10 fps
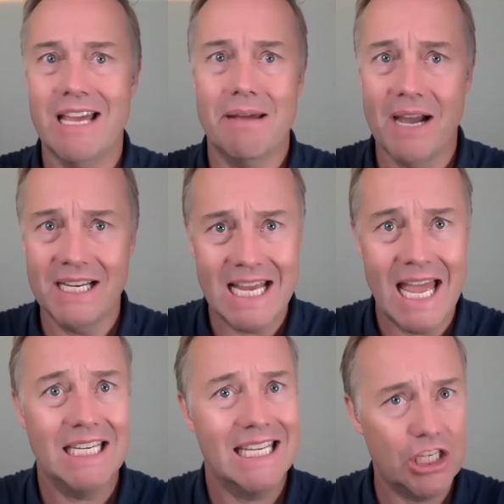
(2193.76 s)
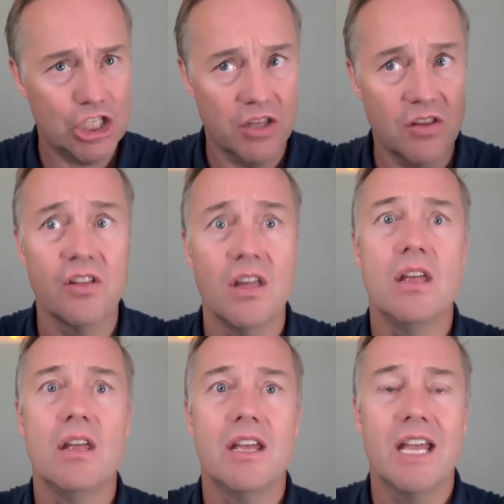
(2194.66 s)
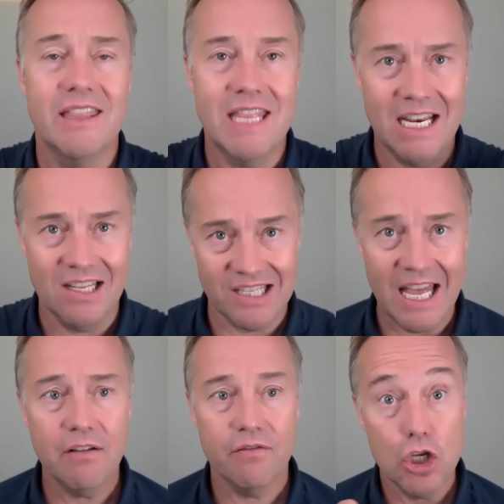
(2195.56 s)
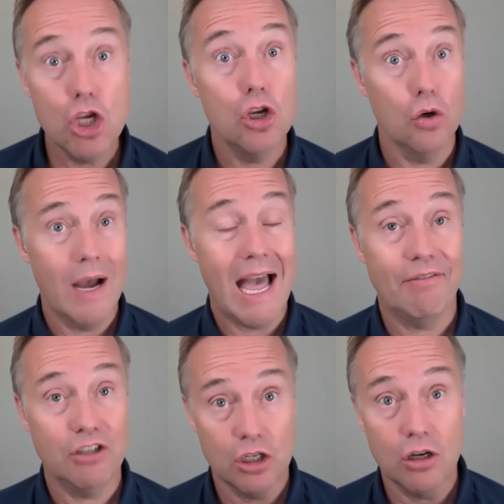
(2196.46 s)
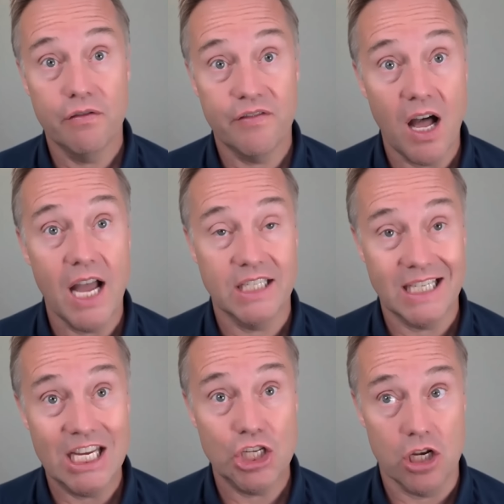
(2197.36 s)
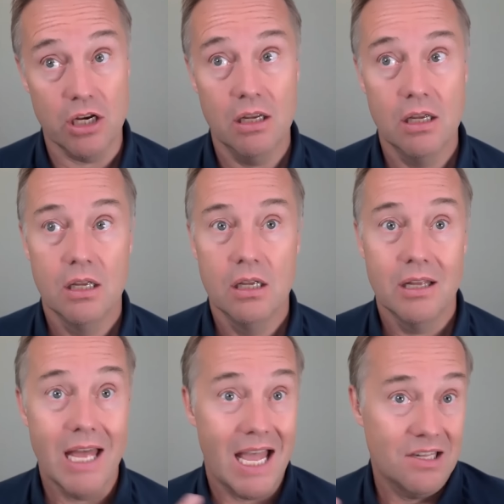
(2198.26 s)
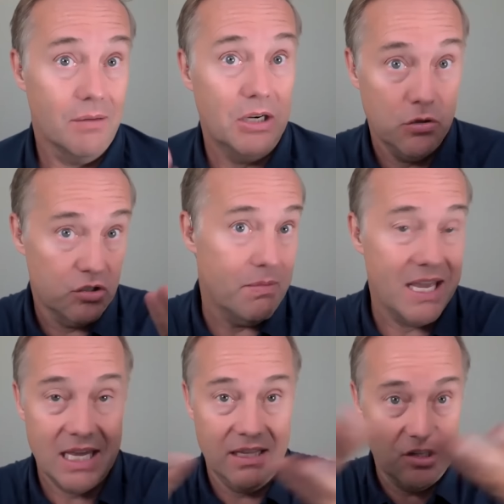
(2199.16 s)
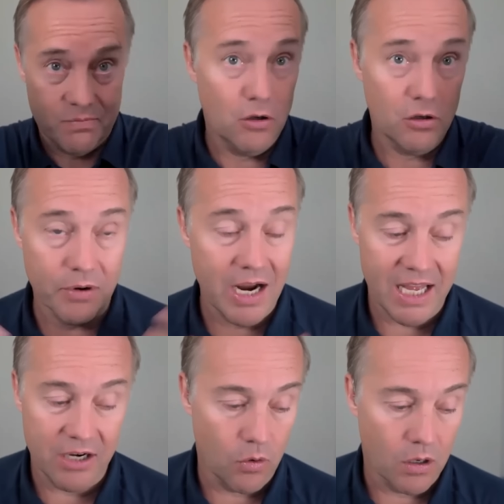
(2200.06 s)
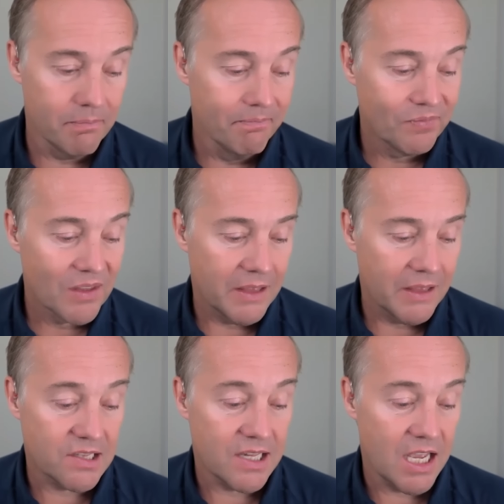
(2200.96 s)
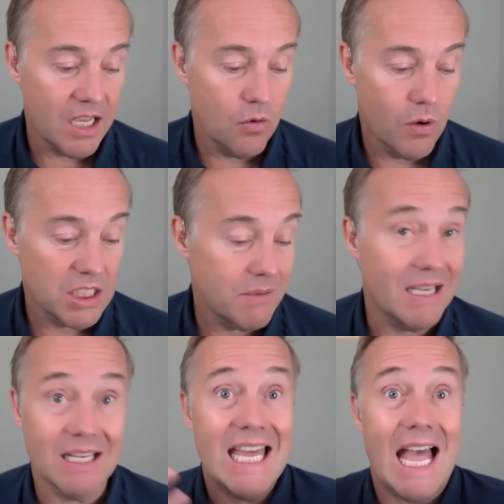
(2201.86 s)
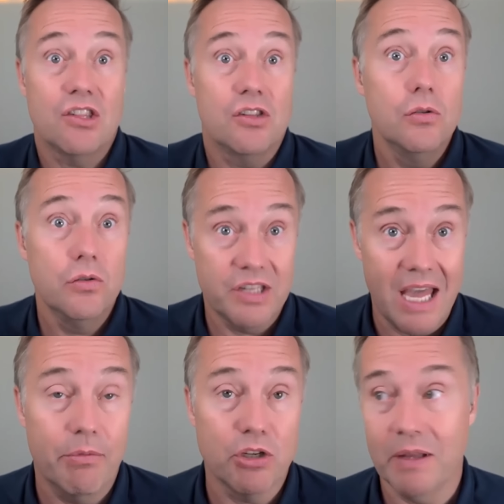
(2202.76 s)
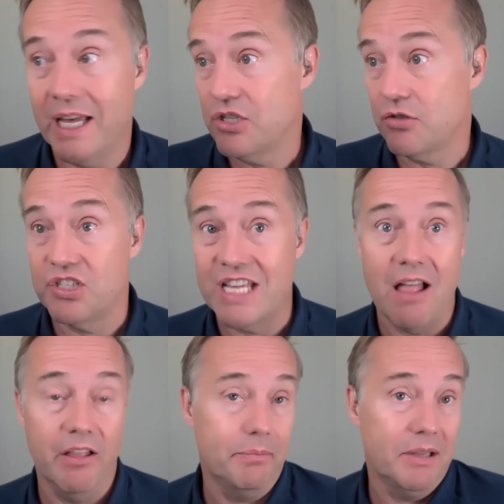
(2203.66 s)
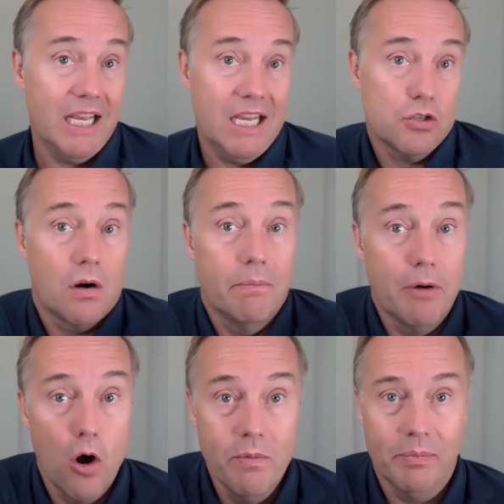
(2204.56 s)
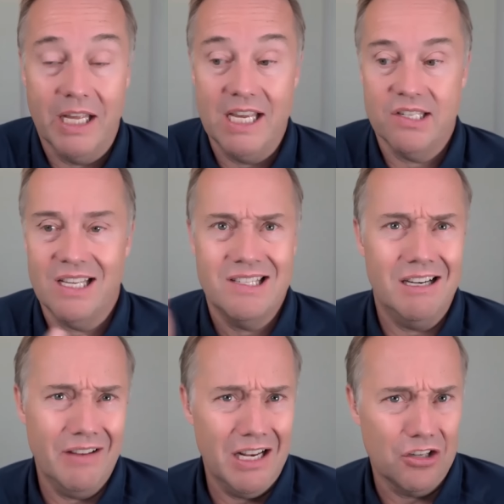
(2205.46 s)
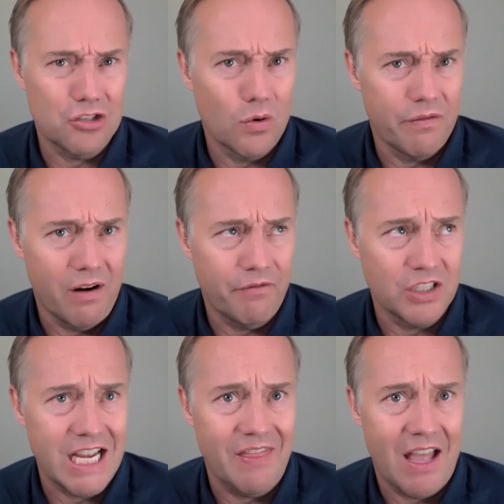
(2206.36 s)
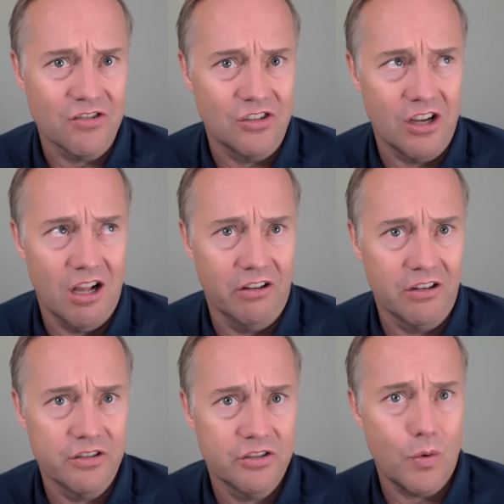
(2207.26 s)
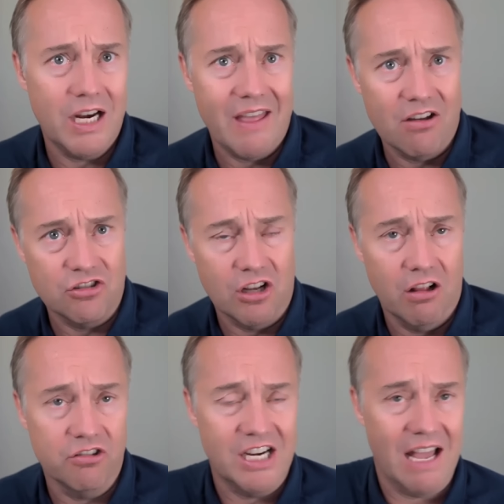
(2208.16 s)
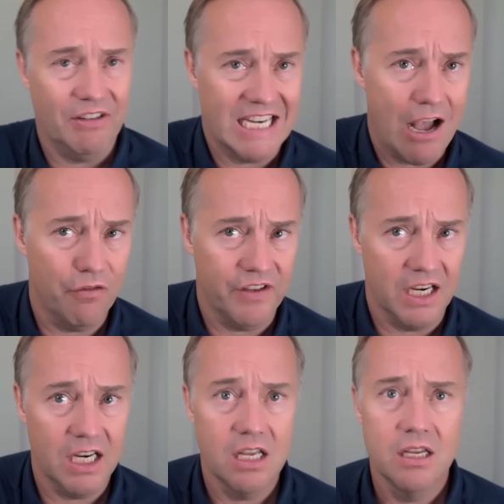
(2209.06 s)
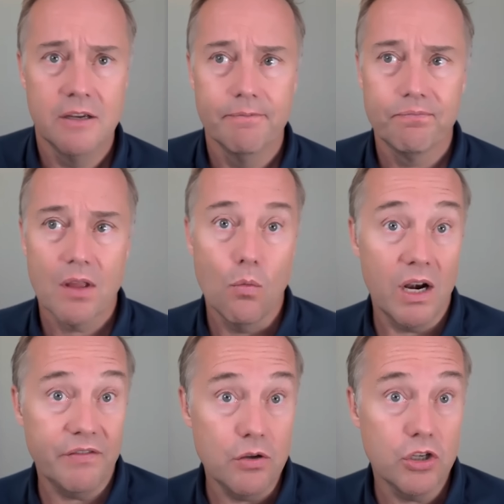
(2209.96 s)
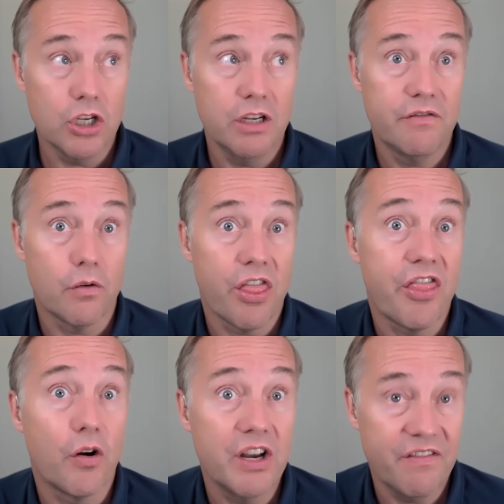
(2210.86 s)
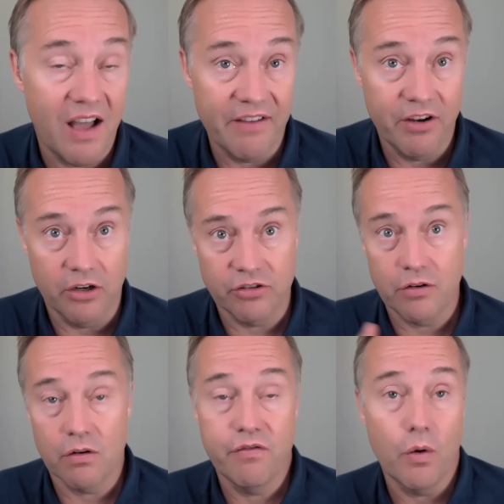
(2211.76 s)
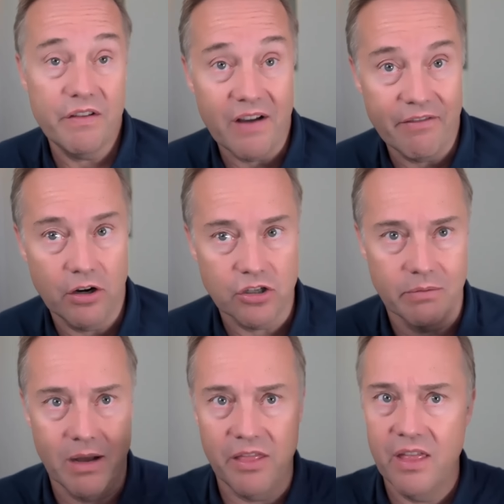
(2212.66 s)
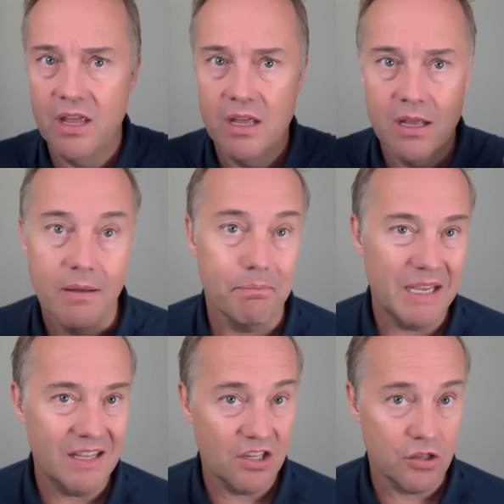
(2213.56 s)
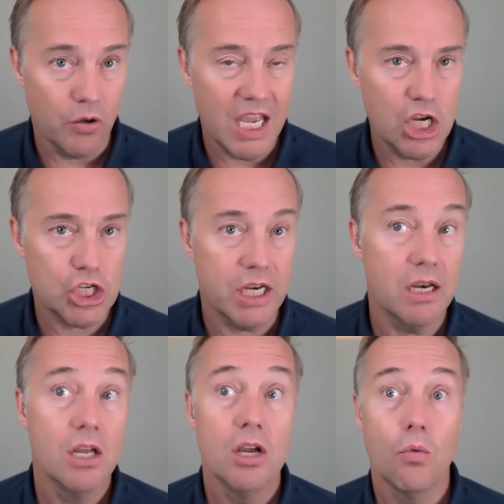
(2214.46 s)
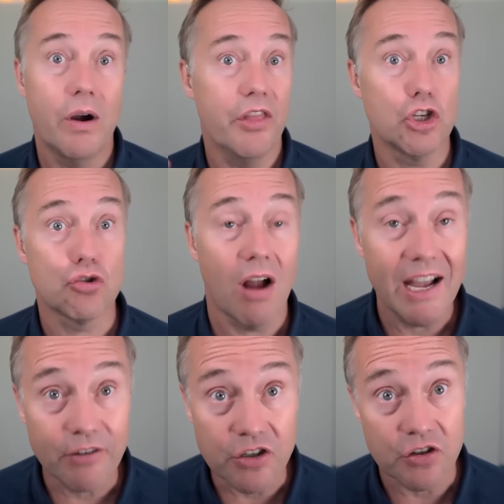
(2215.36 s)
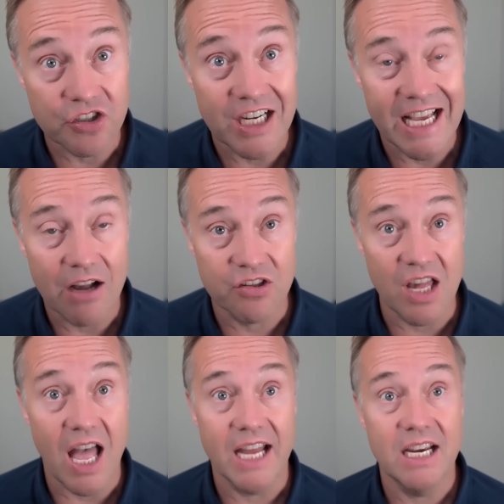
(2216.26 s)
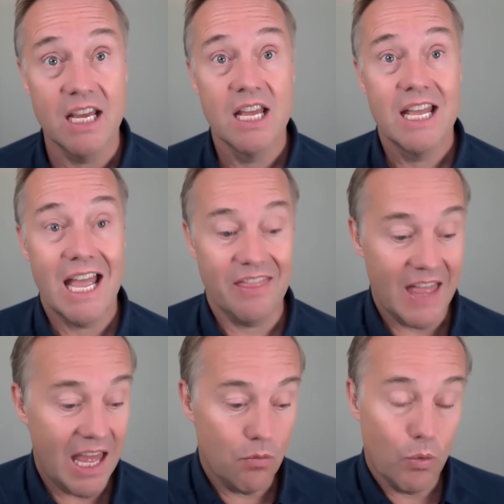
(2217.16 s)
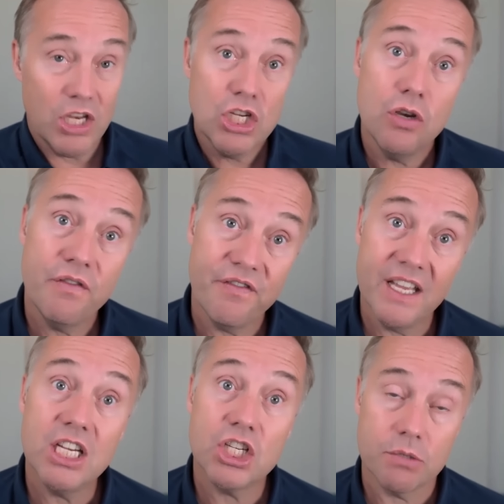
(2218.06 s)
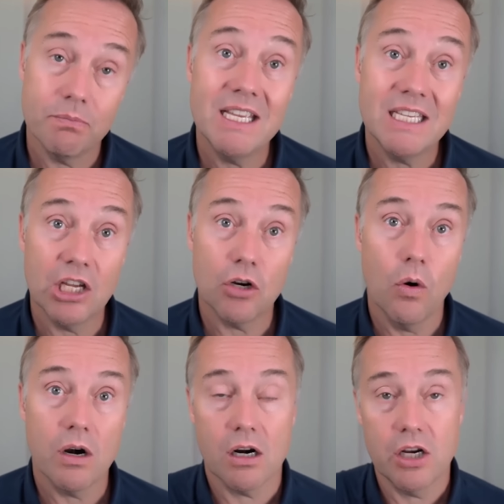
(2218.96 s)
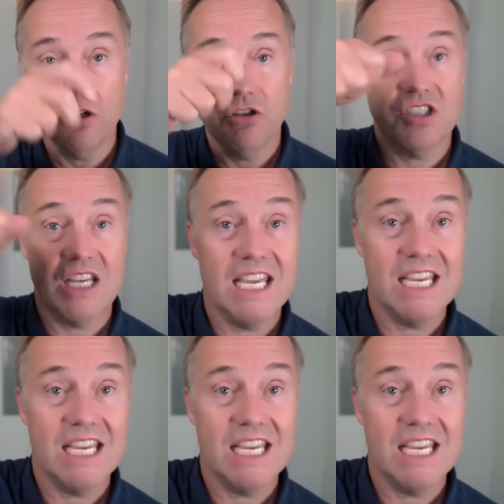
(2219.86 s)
10 by 10 kitchens. And then instead of you having to go find a kitchen as somebody who's making this milk bread, or let's say you want to make a katsu sandwich place or a salad place or a boba place, instead of getting a storefront for $10,000, $20,000 and having to outfit it, what if you could, for 3500 or 4500 a month, be in this location where the drivers are sitting outside. And then when you finish making an order, you just